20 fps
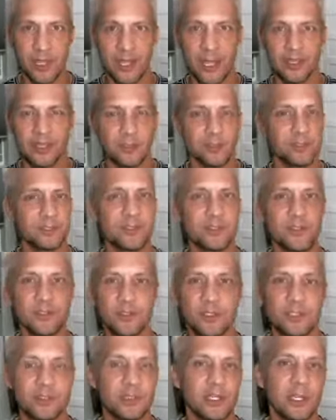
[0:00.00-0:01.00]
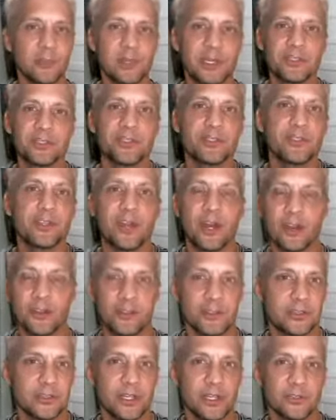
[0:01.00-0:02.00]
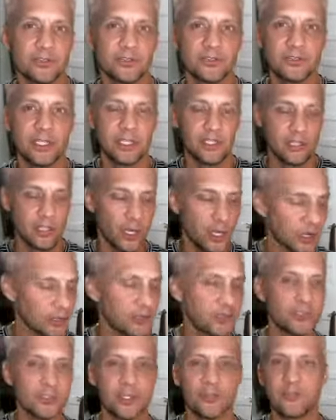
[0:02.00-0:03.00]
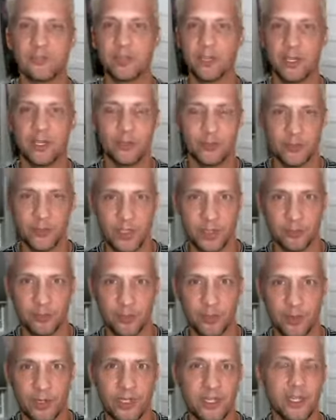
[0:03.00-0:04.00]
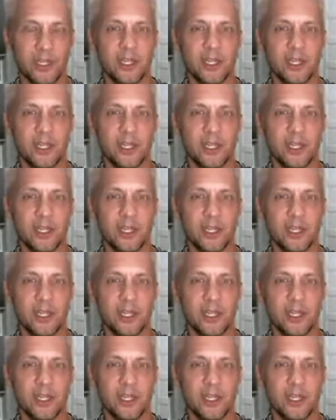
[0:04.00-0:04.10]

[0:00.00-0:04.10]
And number 2 is you got to make sure that you honor yourself, and you honor yourself from a health standpoint.